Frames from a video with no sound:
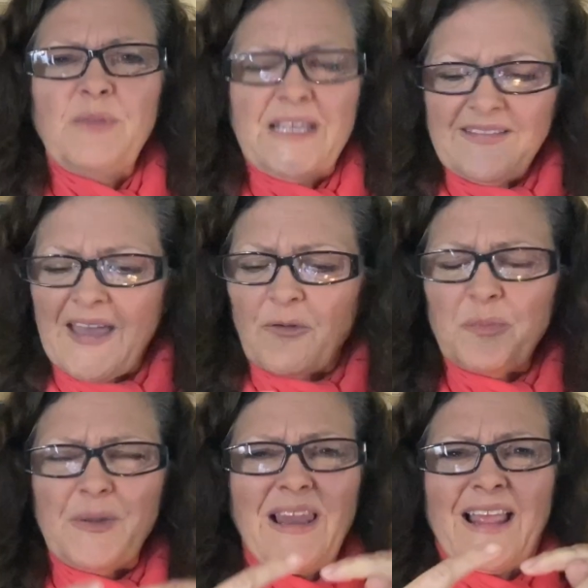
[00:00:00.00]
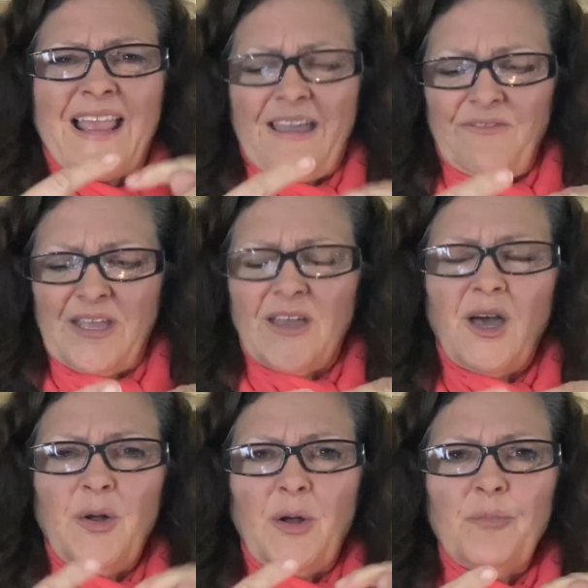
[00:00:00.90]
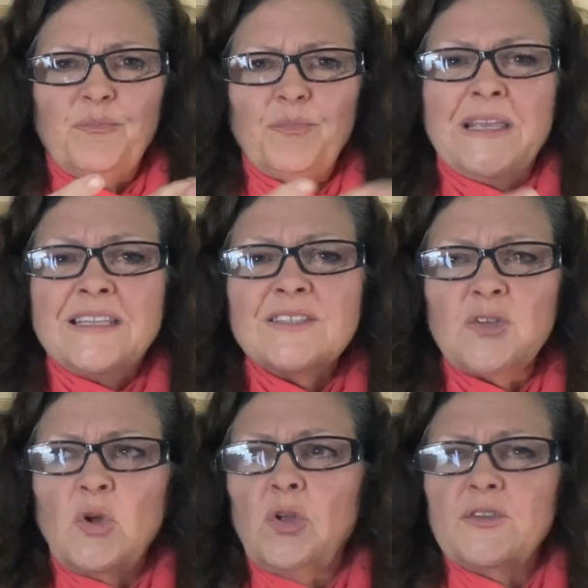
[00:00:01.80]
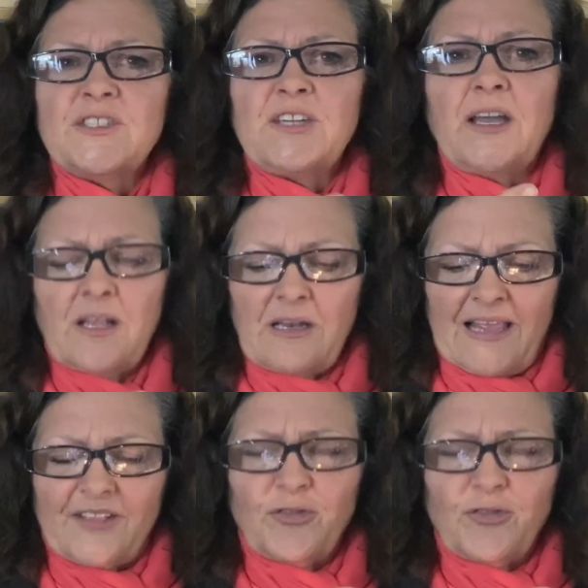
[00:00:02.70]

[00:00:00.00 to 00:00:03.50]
me, that would be like having a pencil stuck like